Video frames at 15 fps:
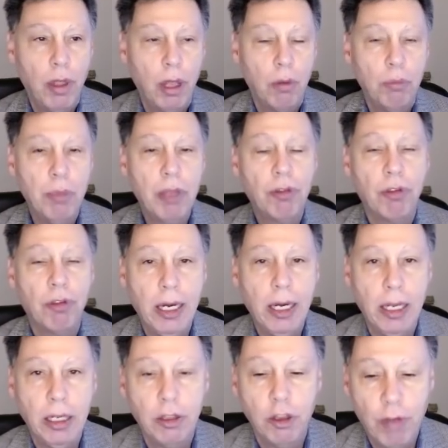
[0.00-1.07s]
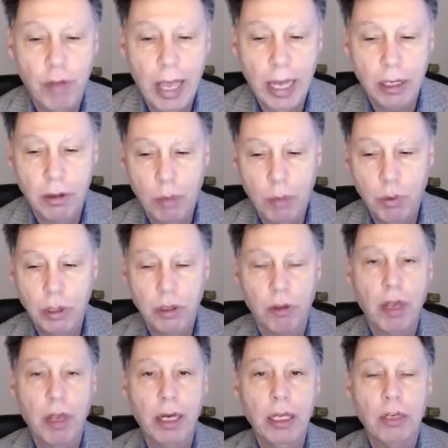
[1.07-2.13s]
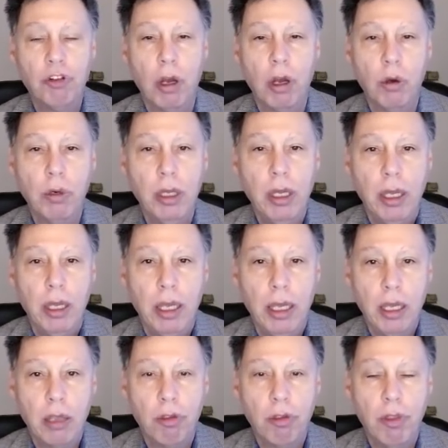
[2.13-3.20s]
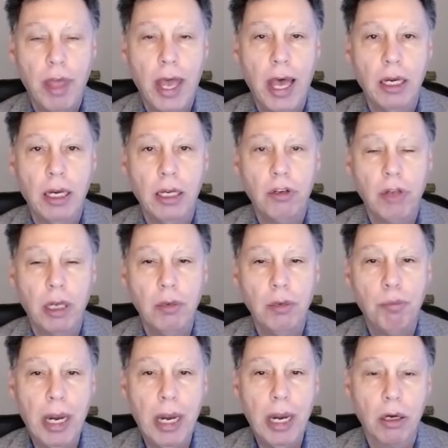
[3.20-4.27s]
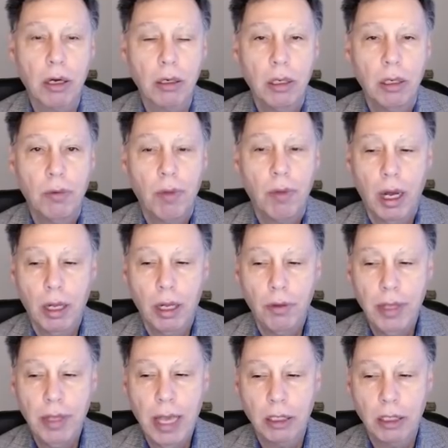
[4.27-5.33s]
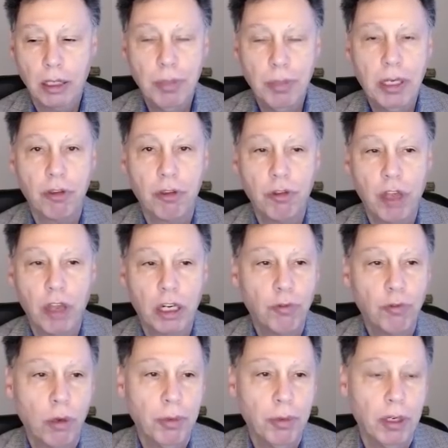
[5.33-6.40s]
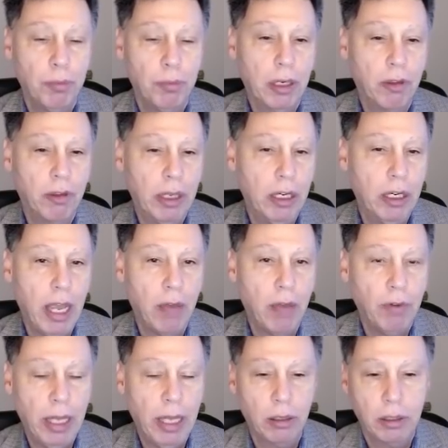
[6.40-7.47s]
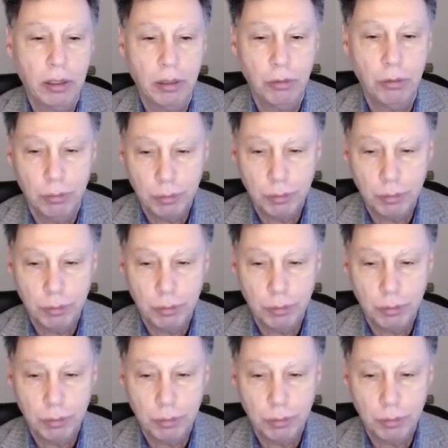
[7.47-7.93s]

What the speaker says: misstating the fact that what the study showed is that it didn't bear on the outcome because it was uninformative, because they didn't have any outcomes.